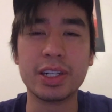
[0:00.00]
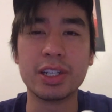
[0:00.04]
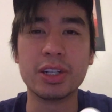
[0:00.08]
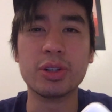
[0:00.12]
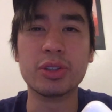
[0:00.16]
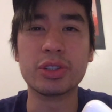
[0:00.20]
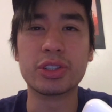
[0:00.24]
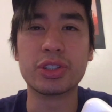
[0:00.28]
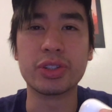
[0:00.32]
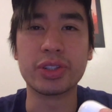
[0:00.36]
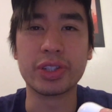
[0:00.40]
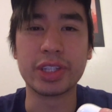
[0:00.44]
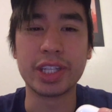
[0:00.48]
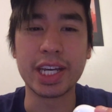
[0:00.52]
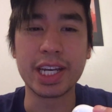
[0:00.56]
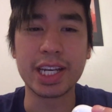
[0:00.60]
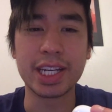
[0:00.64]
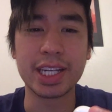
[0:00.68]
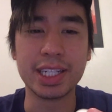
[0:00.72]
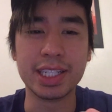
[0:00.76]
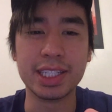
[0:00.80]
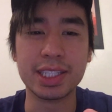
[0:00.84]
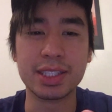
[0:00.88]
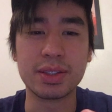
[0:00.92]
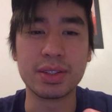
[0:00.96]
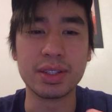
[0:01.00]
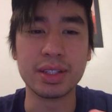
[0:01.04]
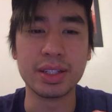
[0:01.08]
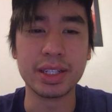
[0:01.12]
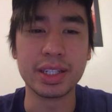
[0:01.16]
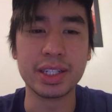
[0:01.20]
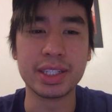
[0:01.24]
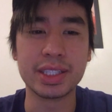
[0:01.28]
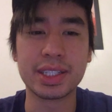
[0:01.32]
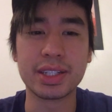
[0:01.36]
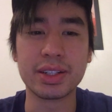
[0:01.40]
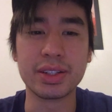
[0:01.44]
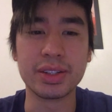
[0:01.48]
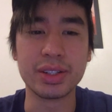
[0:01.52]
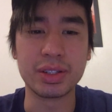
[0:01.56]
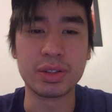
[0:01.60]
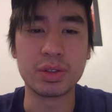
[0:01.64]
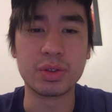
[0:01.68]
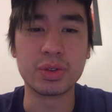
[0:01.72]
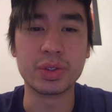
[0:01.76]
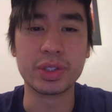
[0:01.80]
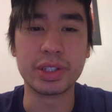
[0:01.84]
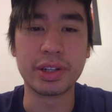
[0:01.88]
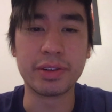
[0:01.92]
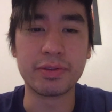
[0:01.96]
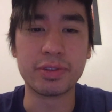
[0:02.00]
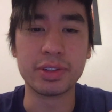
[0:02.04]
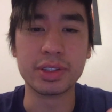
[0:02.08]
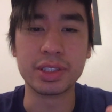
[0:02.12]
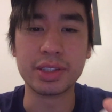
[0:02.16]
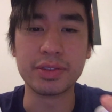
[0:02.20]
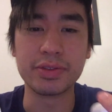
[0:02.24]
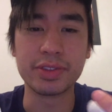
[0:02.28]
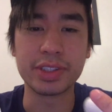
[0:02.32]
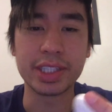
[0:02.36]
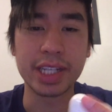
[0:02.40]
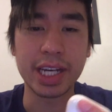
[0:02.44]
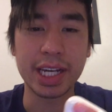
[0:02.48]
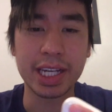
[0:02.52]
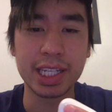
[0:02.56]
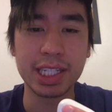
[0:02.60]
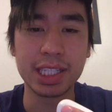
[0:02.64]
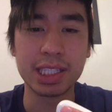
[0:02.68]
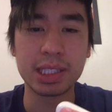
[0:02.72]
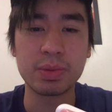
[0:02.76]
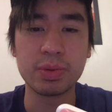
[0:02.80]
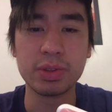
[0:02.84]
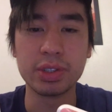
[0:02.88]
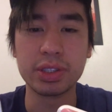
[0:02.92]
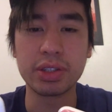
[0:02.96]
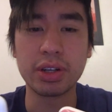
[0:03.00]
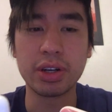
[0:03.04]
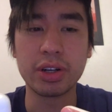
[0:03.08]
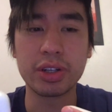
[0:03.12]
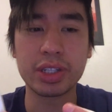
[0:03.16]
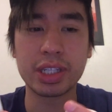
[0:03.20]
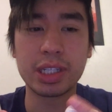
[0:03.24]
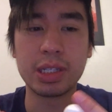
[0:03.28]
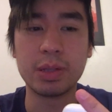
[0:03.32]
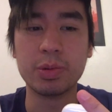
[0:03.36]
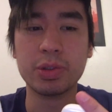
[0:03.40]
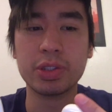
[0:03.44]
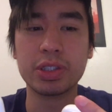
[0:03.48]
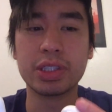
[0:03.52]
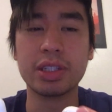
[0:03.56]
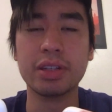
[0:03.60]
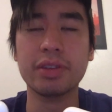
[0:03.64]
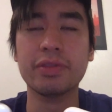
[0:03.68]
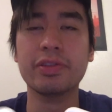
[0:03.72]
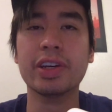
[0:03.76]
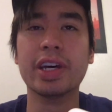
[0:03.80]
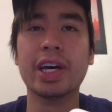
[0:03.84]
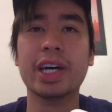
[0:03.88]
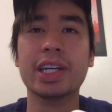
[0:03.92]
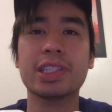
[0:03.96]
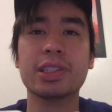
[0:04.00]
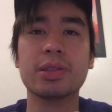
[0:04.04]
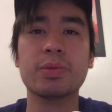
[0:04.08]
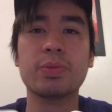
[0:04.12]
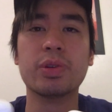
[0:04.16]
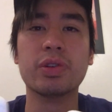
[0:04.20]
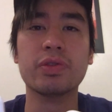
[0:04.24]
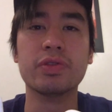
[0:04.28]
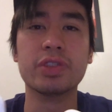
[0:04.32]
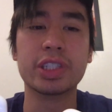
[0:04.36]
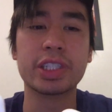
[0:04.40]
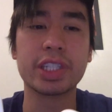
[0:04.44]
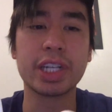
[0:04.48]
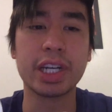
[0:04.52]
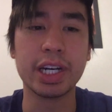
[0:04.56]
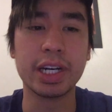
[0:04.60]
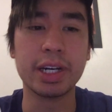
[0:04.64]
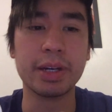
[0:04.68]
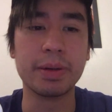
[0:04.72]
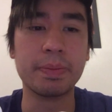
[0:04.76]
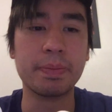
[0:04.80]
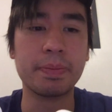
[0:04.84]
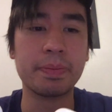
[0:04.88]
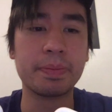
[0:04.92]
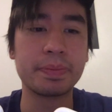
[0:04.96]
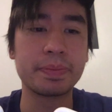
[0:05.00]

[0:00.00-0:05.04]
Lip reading: know what you're thinking, it's a literal difference of seconds, but it's all cumulative and adds up over time.